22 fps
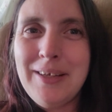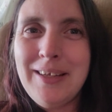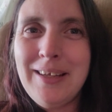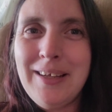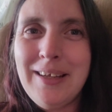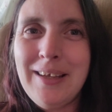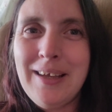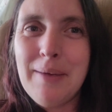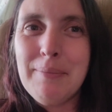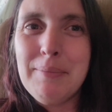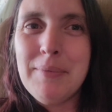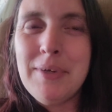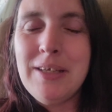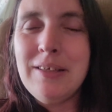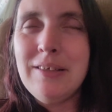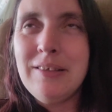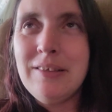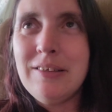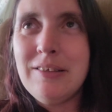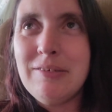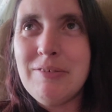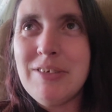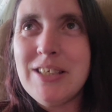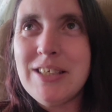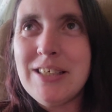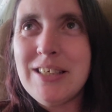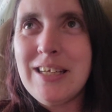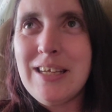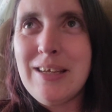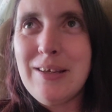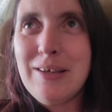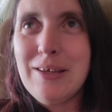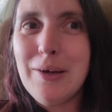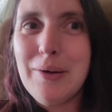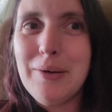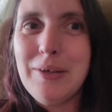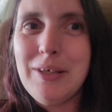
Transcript: I mean, the reason they keep going is